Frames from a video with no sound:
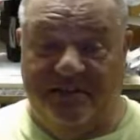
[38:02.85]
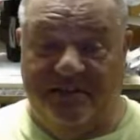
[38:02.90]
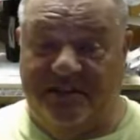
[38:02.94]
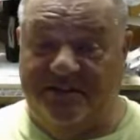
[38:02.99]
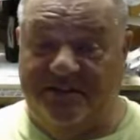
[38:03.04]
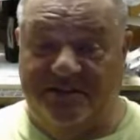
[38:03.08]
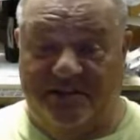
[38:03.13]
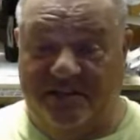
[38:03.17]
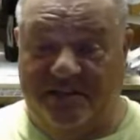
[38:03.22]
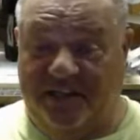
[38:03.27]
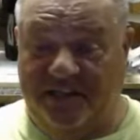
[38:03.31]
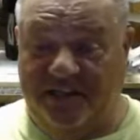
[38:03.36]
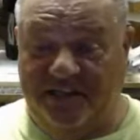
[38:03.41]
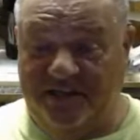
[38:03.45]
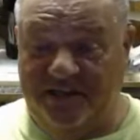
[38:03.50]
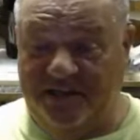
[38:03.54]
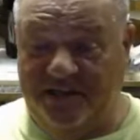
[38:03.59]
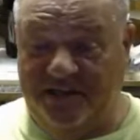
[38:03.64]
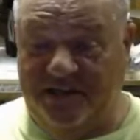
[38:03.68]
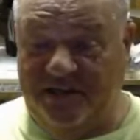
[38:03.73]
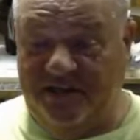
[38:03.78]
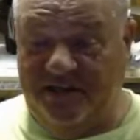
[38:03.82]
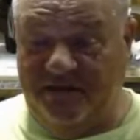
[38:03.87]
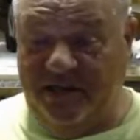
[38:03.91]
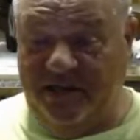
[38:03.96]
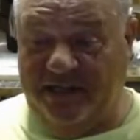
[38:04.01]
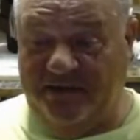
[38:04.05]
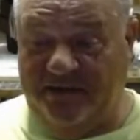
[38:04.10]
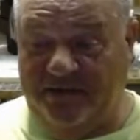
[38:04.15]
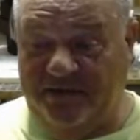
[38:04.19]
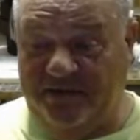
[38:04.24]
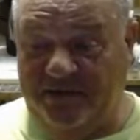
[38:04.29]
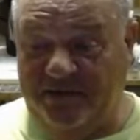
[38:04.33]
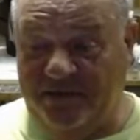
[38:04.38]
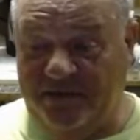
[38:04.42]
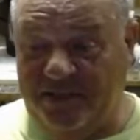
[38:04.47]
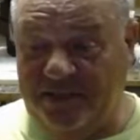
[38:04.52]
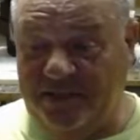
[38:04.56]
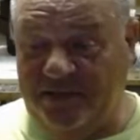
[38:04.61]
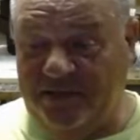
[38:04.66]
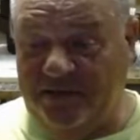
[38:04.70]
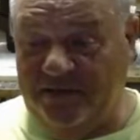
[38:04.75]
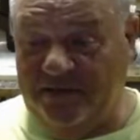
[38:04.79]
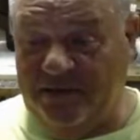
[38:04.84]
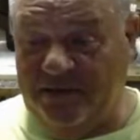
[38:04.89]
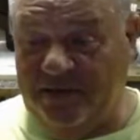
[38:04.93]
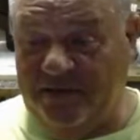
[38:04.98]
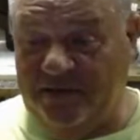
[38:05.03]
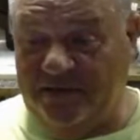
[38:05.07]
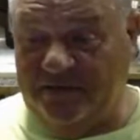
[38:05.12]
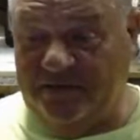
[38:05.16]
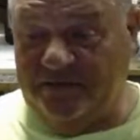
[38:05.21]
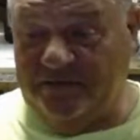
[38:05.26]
That's all I can say about the humidity, man.